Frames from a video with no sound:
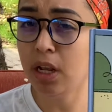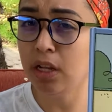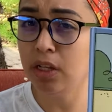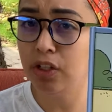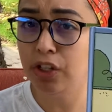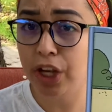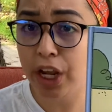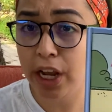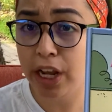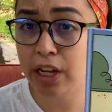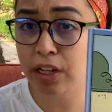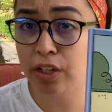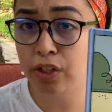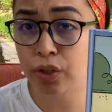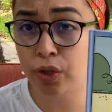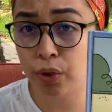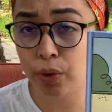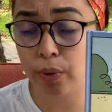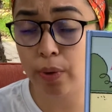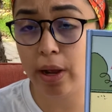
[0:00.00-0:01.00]
change
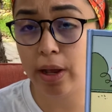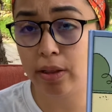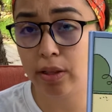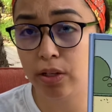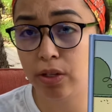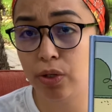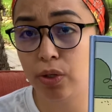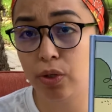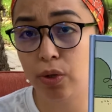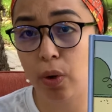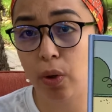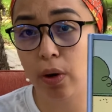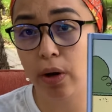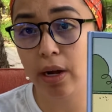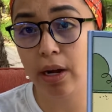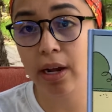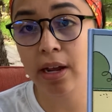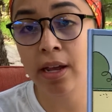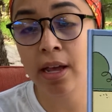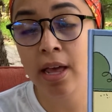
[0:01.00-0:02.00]
throughout the
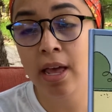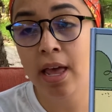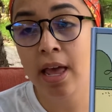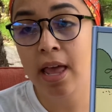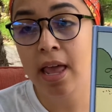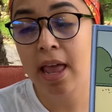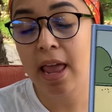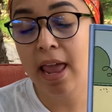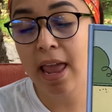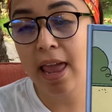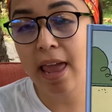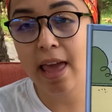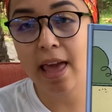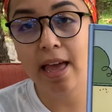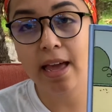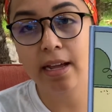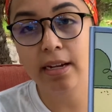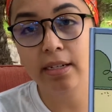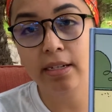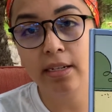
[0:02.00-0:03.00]
story
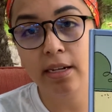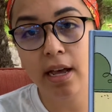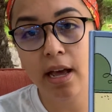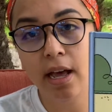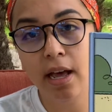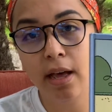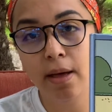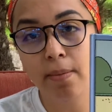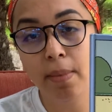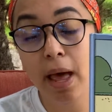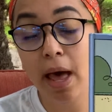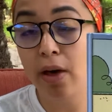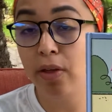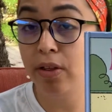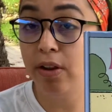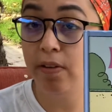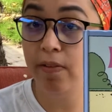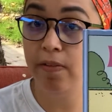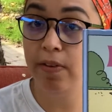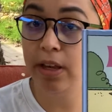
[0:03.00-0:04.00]
and um, how
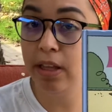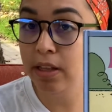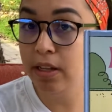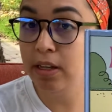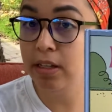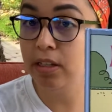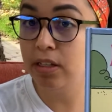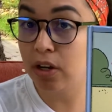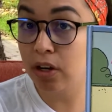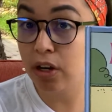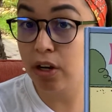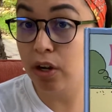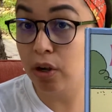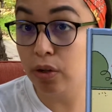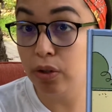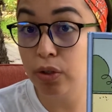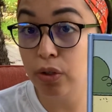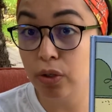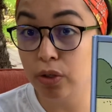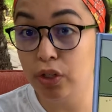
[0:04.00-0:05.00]
their feelings are
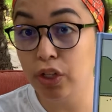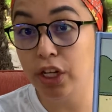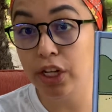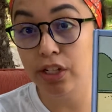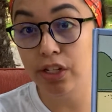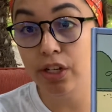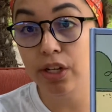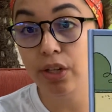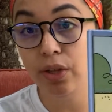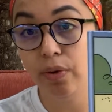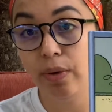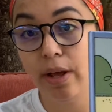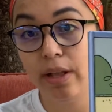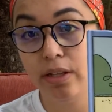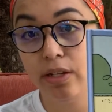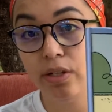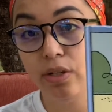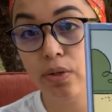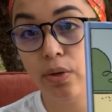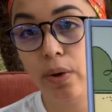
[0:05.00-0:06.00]
also changing throughout
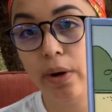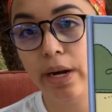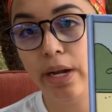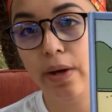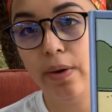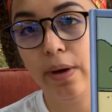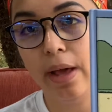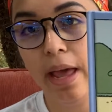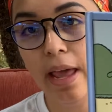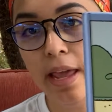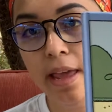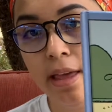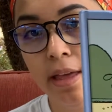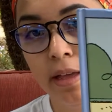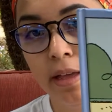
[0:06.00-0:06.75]
the story, okay?